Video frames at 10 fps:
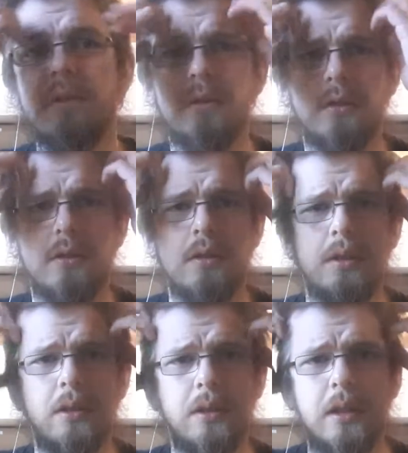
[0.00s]
uh,
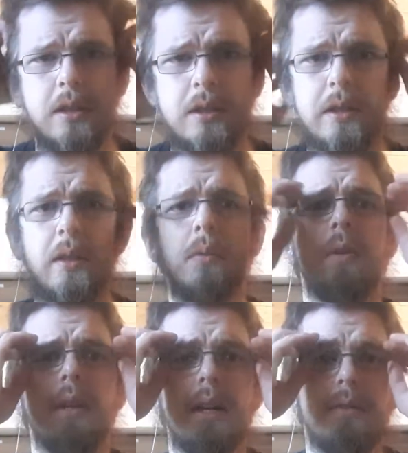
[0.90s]
actually that I
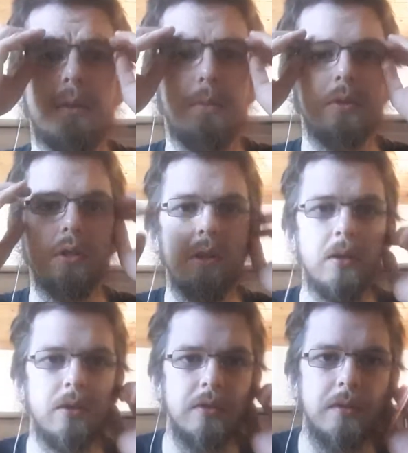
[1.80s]
wouldn't have that much
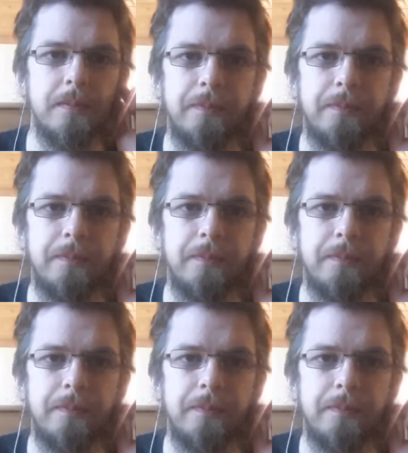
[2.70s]
clothes.